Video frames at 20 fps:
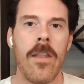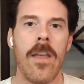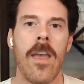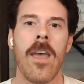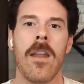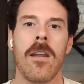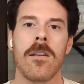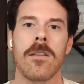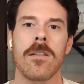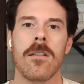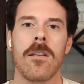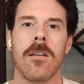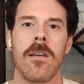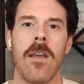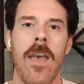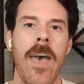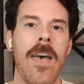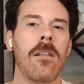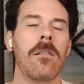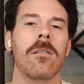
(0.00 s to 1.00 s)
and
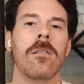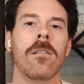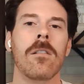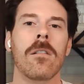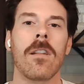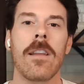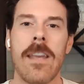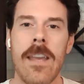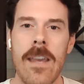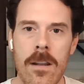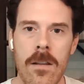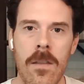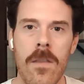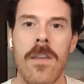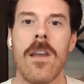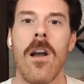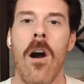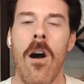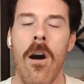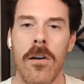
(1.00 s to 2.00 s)
lead
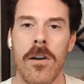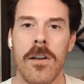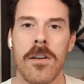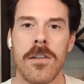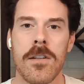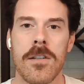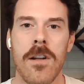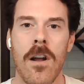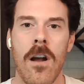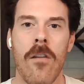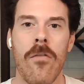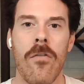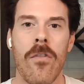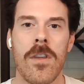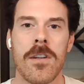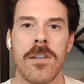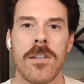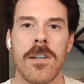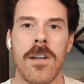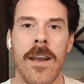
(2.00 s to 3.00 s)
the artist on
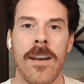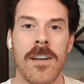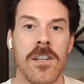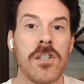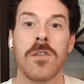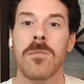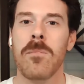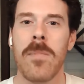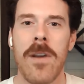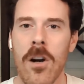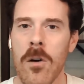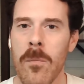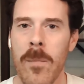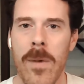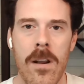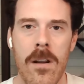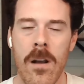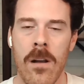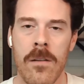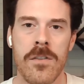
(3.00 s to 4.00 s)
this
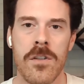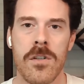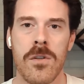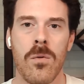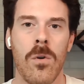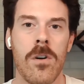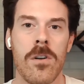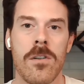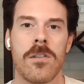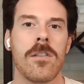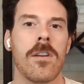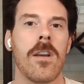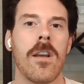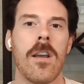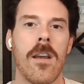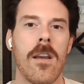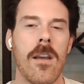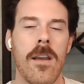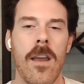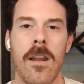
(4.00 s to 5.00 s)
experiment of sorts,
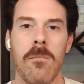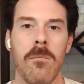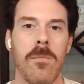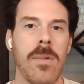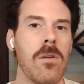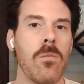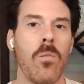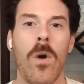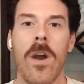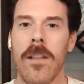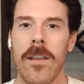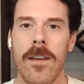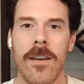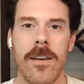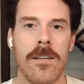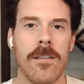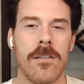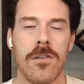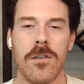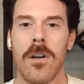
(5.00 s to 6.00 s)
and be
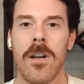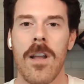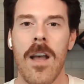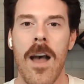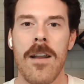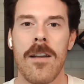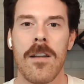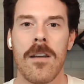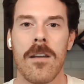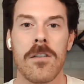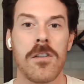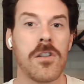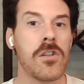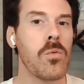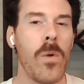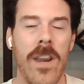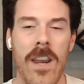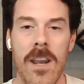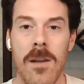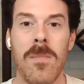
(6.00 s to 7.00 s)
willing to kind of
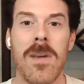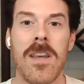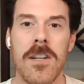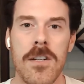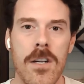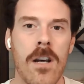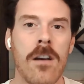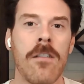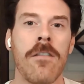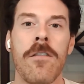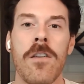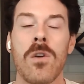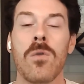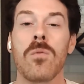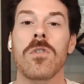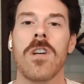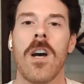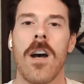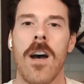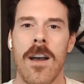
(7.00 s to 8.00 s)
swing and miss a
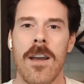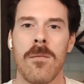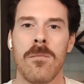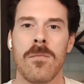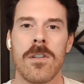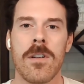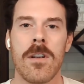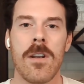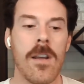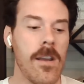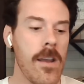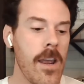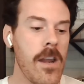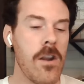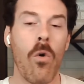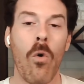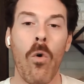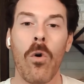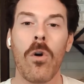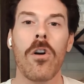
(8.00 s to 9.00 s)
few times
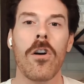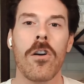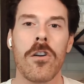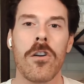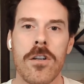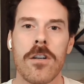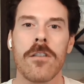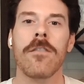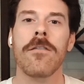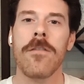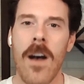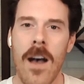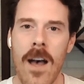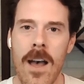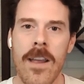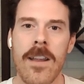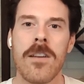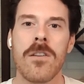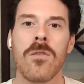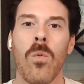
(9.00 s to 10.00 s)
in order to
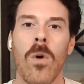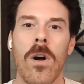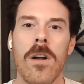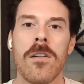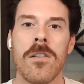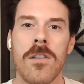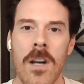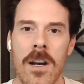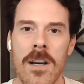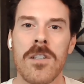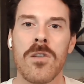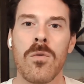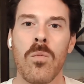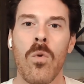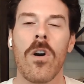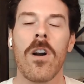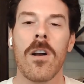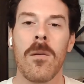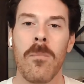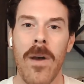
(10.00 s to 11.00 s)
find what does
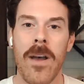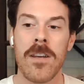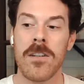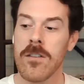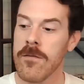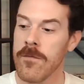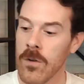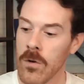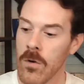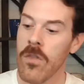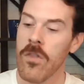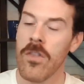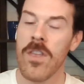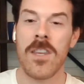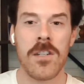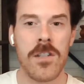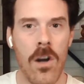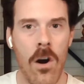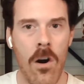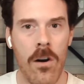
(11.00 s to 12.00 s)
work best for
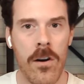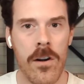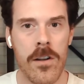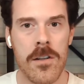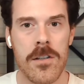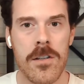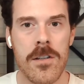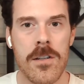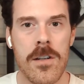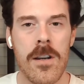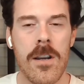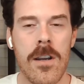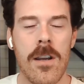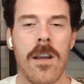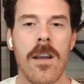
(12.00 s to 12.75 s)
this artist.